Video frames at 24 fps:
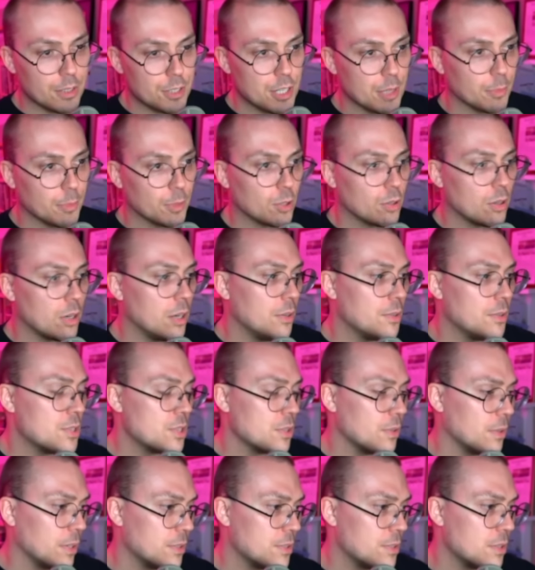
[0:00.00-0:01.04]
Crow,
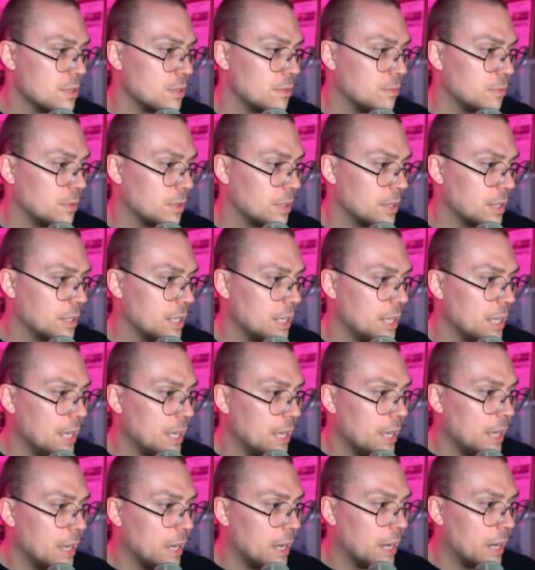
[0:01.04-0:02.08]
so on and so forth.
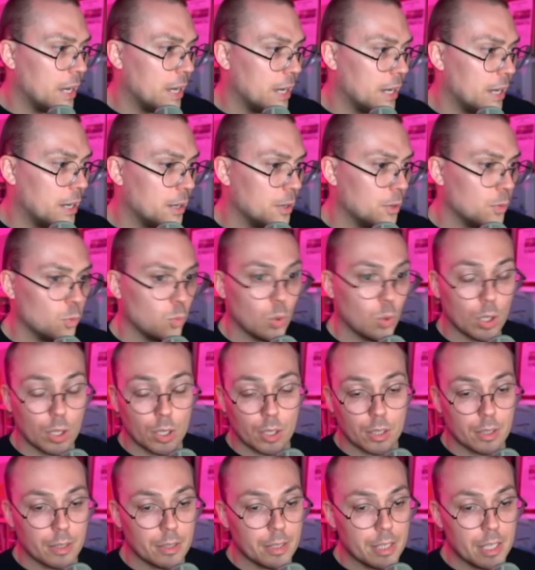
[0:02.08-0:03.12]

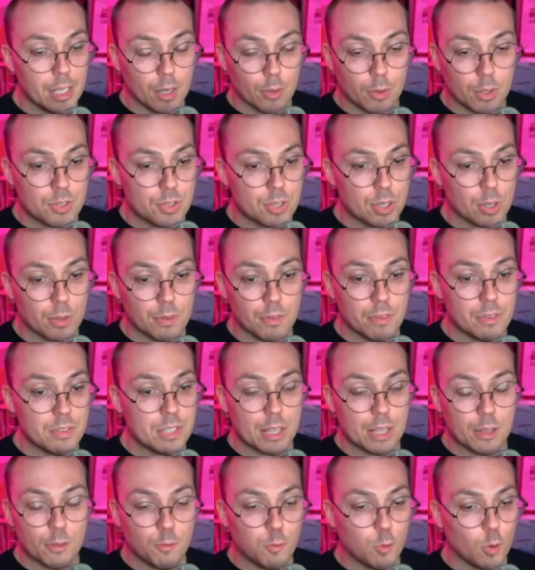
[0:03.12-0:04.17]
Were, you know, conservatives
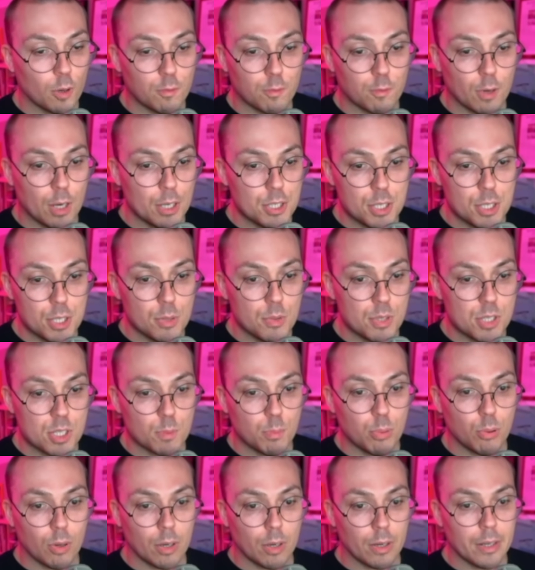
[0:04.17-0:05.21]
at the forefront to
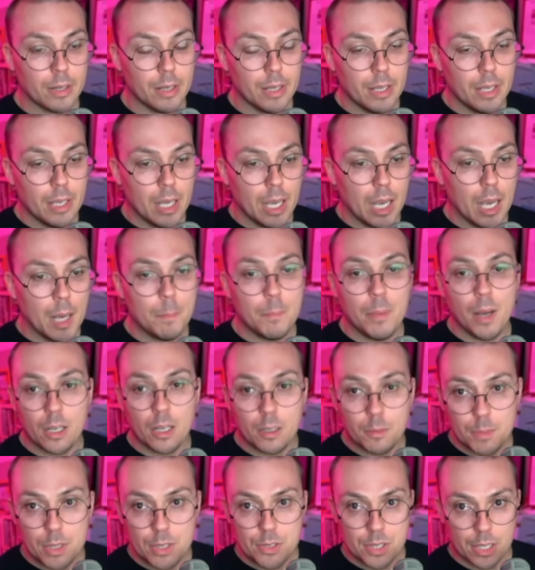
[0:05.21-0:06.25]
support
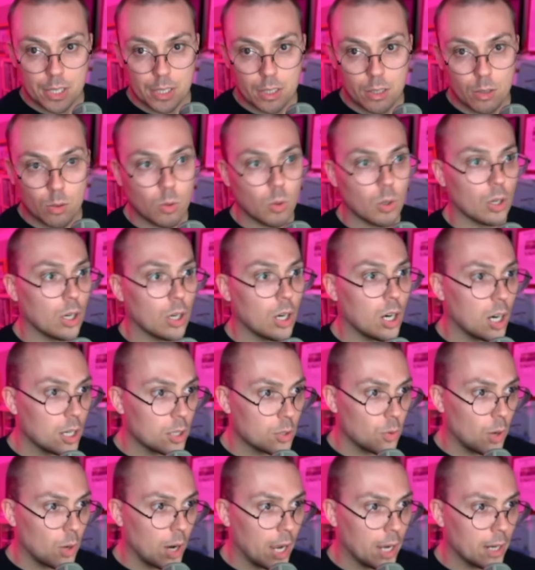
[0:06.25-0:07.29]
punk music or
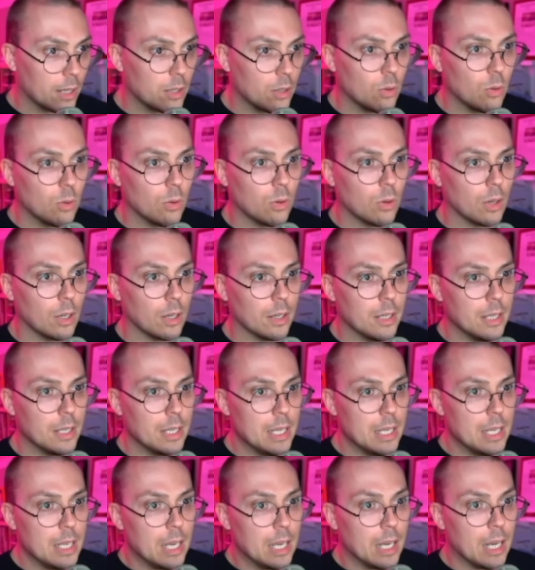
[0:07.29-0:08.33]
hard rock or
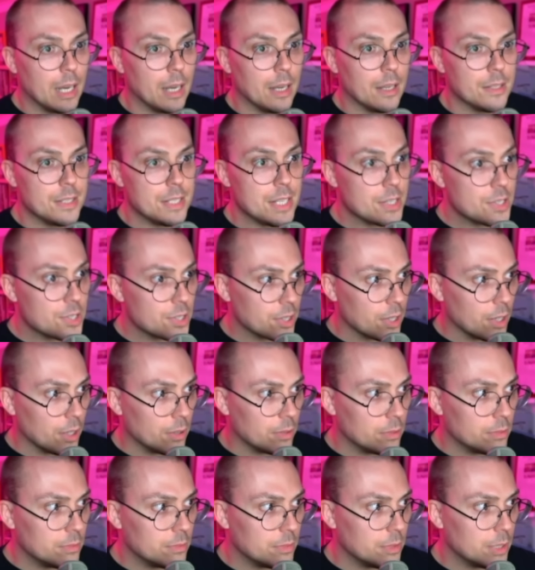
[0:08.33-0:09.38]

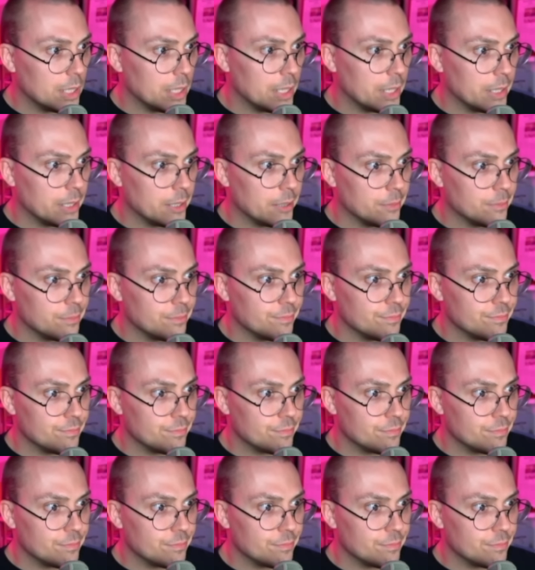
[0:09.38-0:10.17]
disco? No,